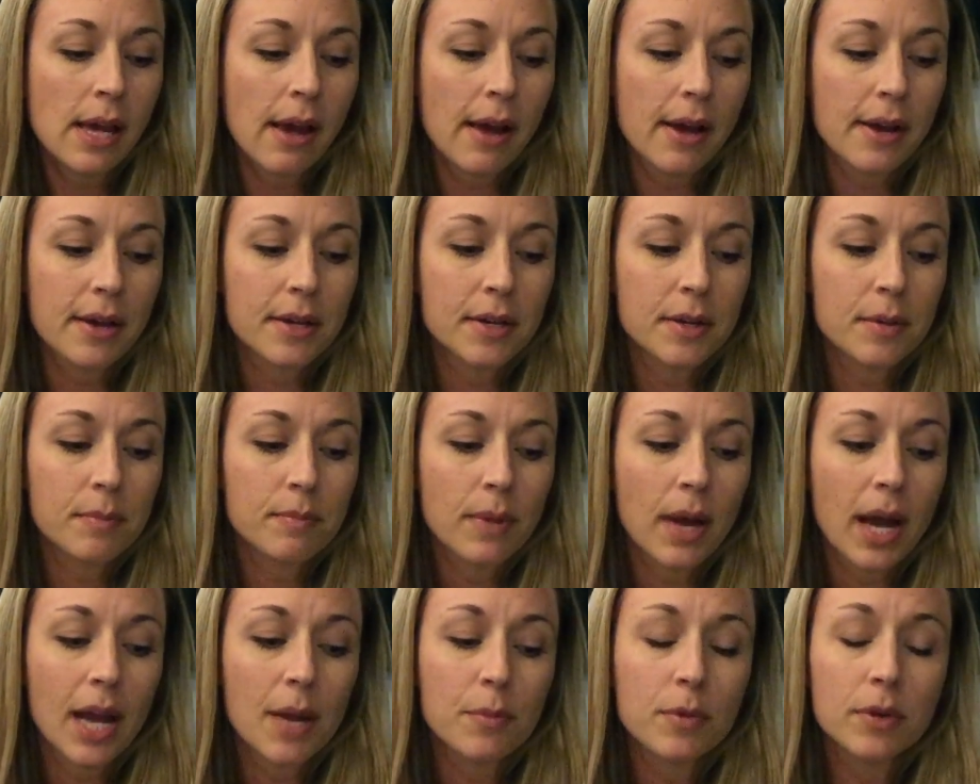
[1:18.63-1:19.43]

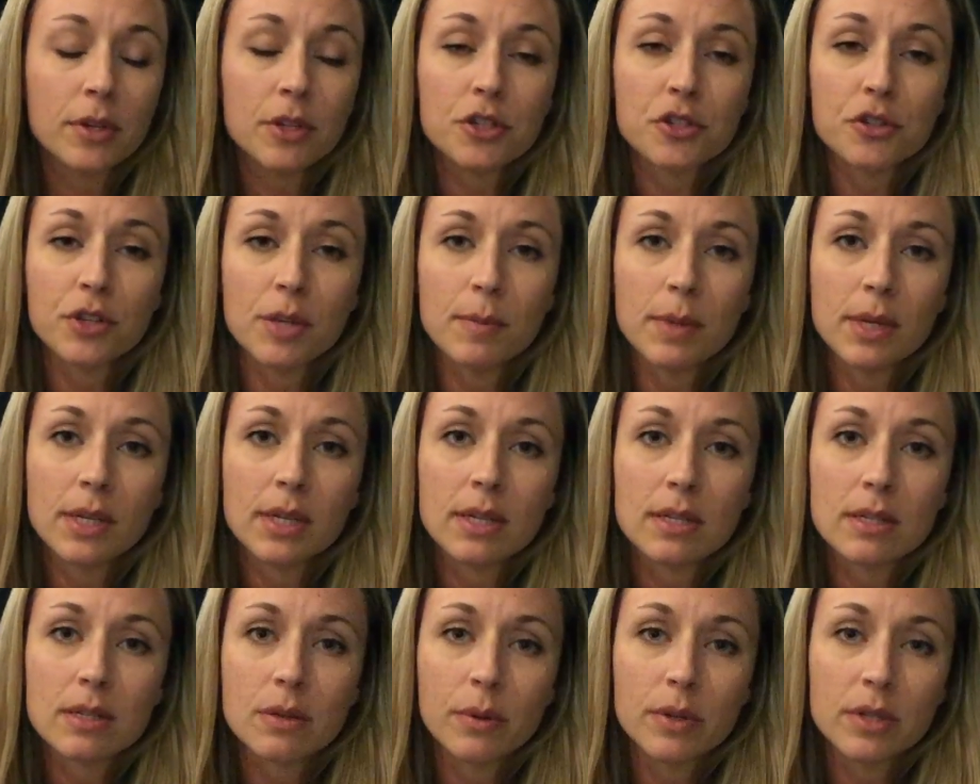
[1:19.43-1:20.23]

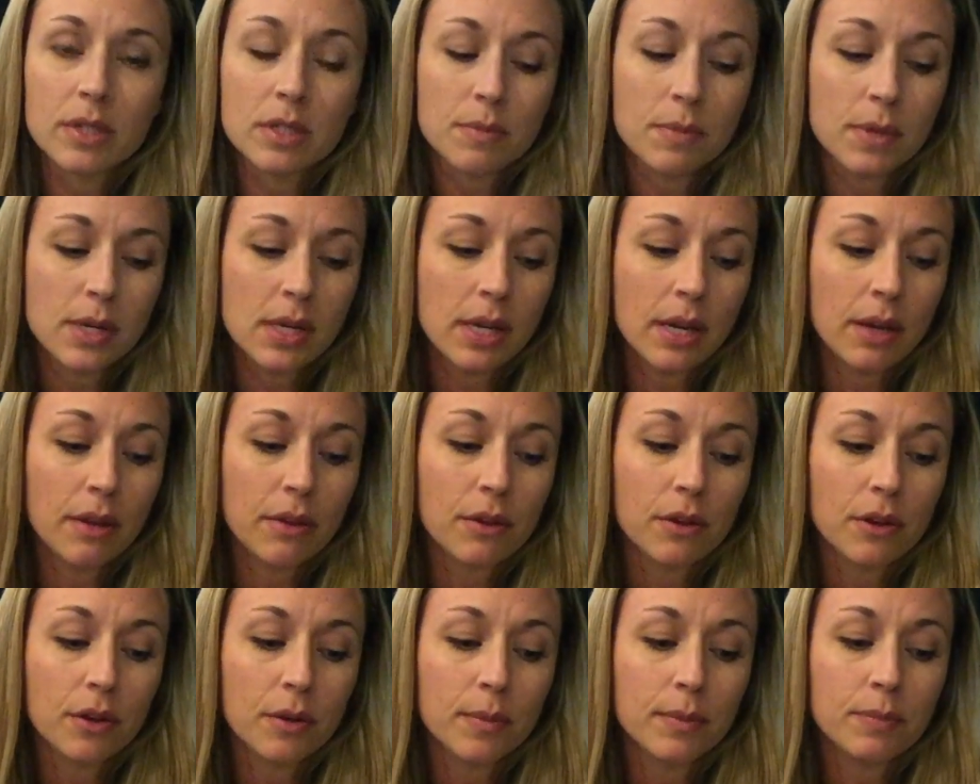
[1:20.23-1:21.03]
Hypernatremia is going to be
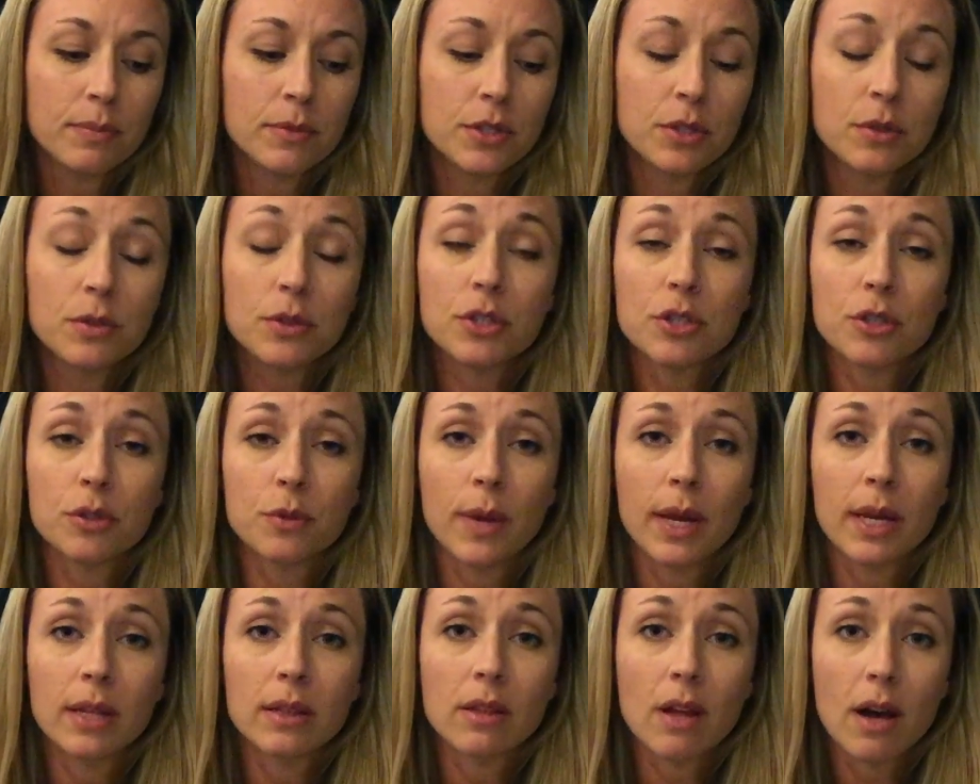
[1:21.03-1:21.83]
either due
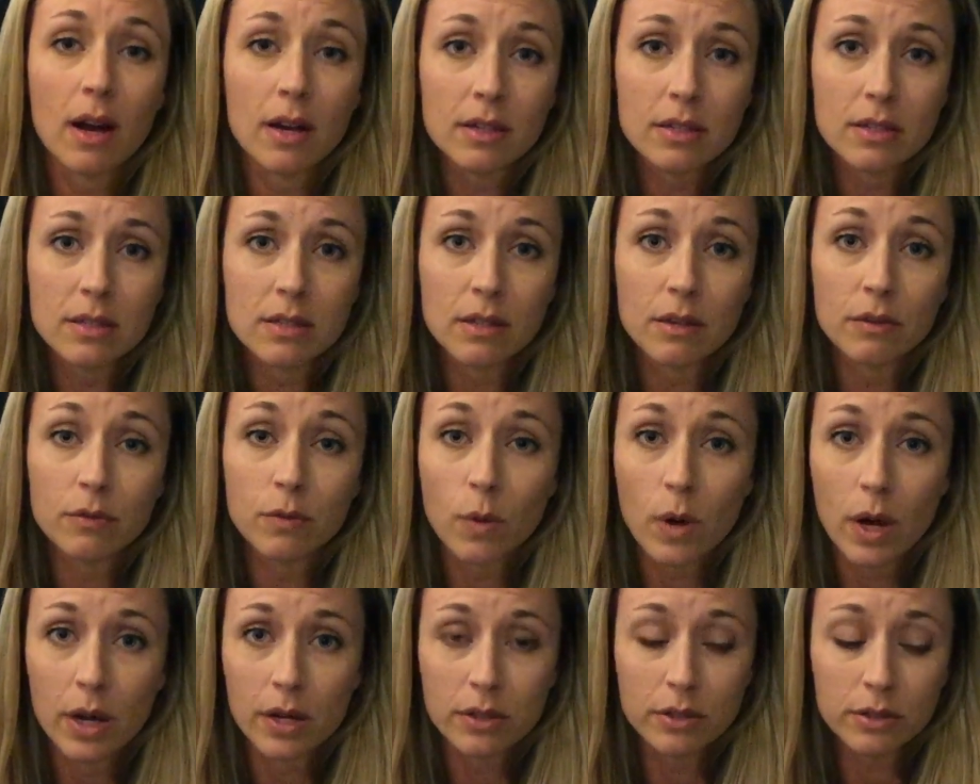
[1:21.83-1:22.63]
to a loss of
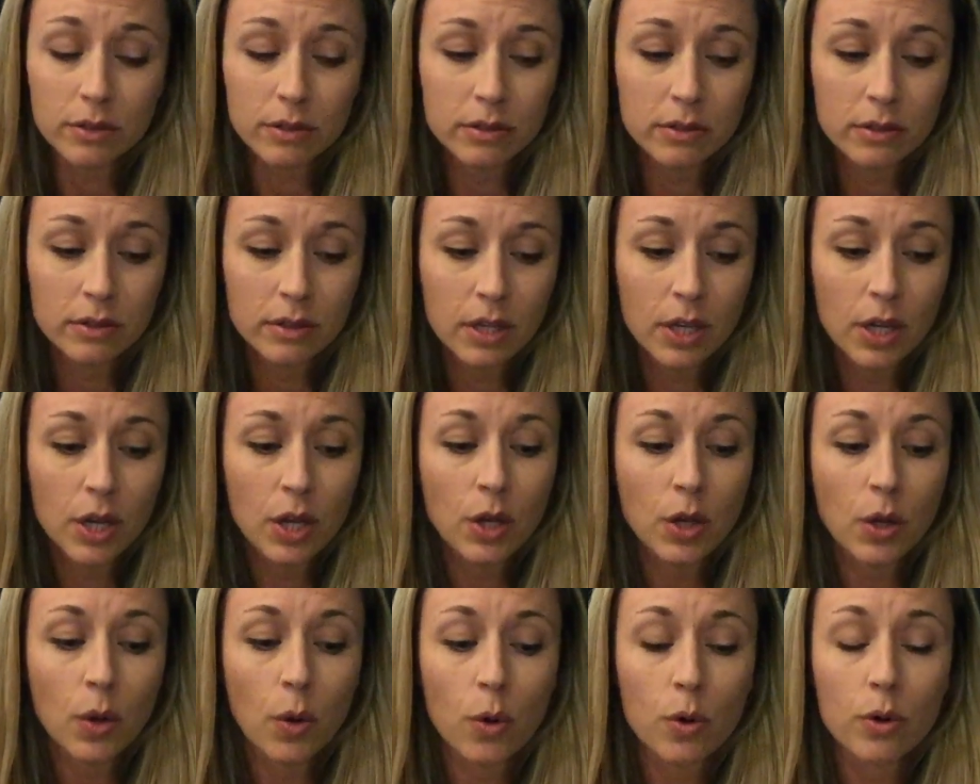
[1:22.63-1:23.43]
water
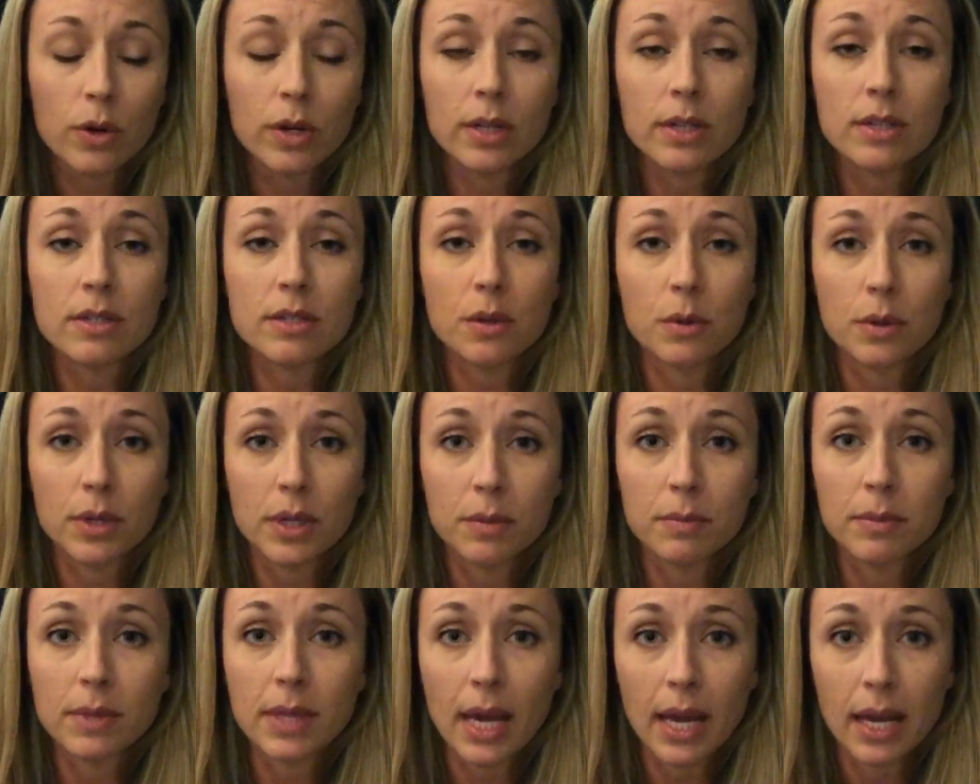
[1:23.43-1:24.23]
or a
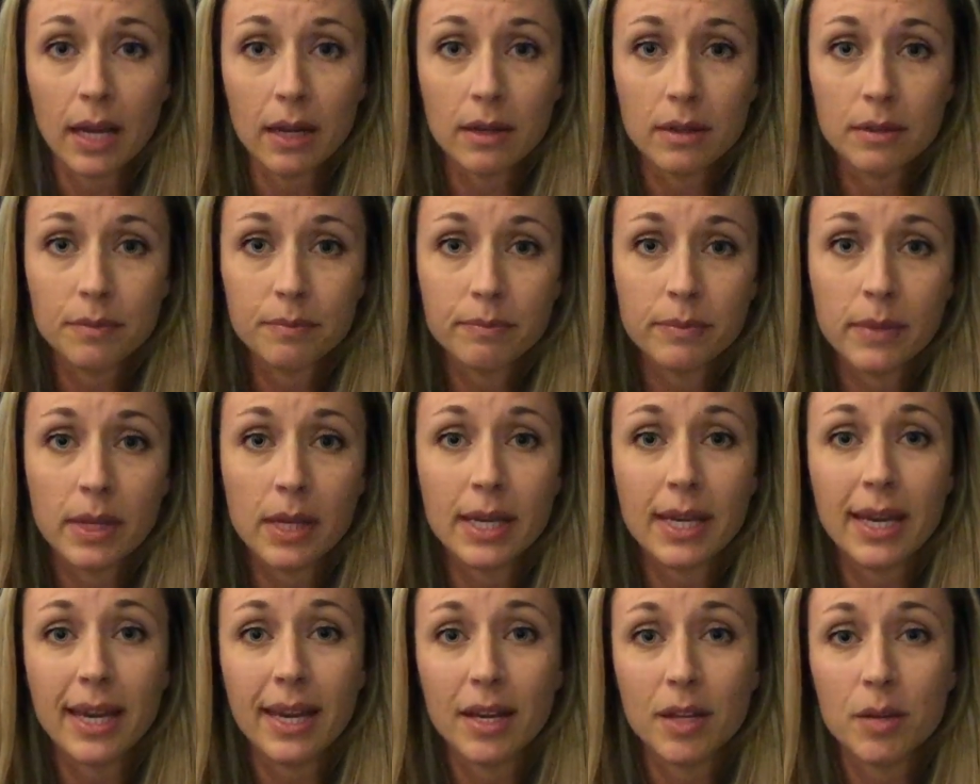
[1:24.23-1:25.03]
sodium gain.
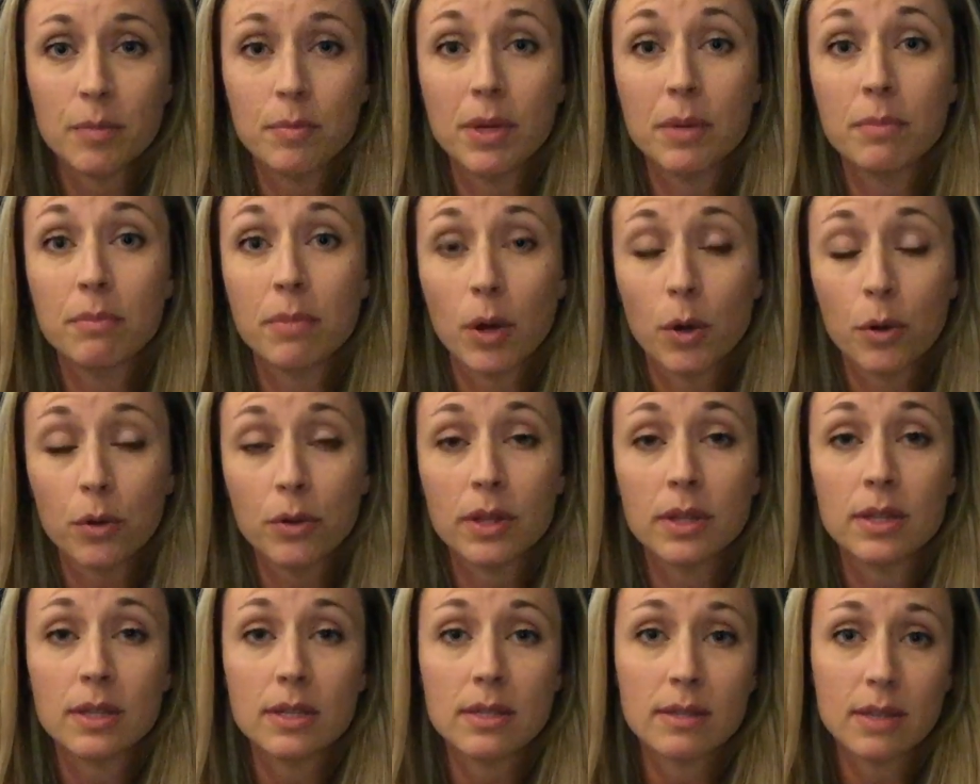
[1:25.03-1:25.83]
It can be
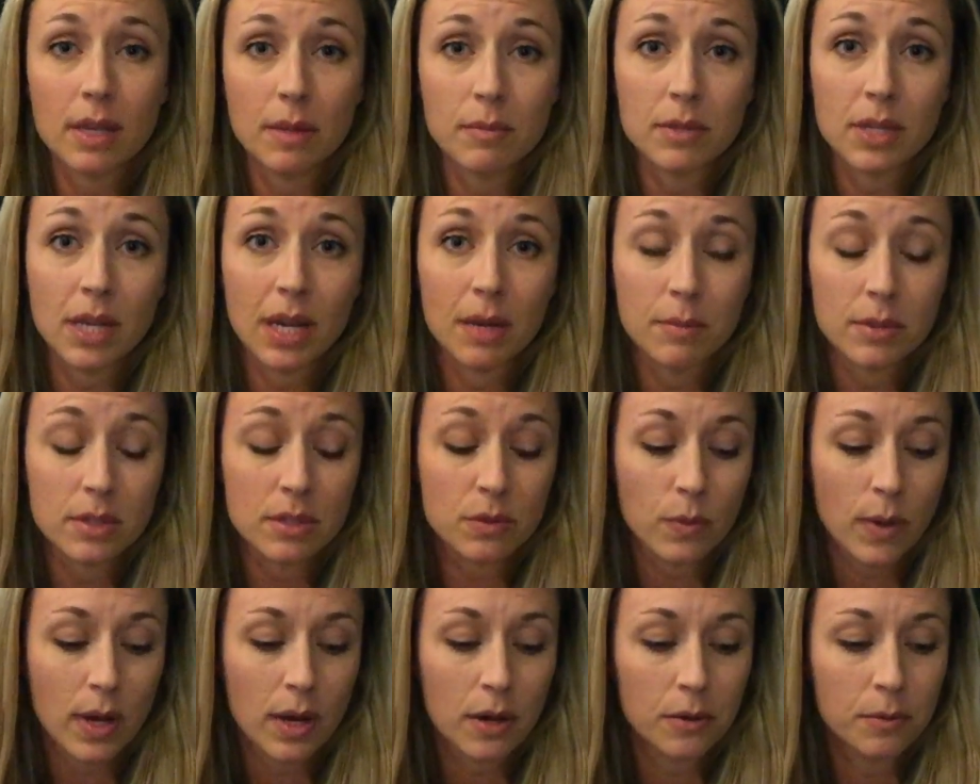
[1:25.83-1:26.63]
both at the same time
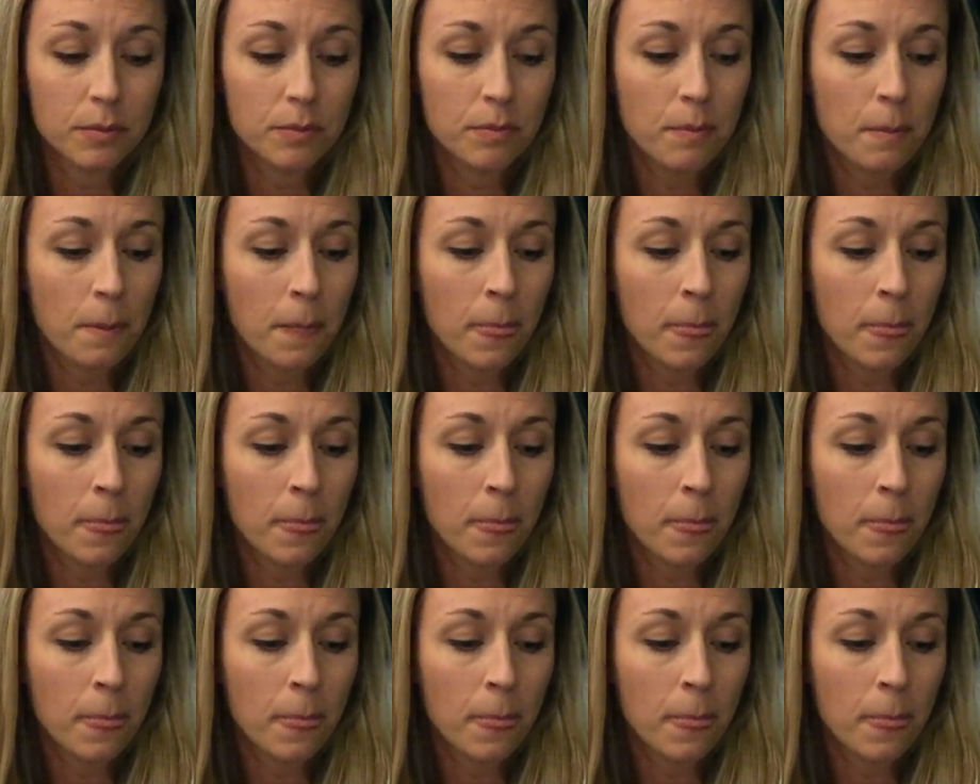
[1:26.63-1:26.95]
as well.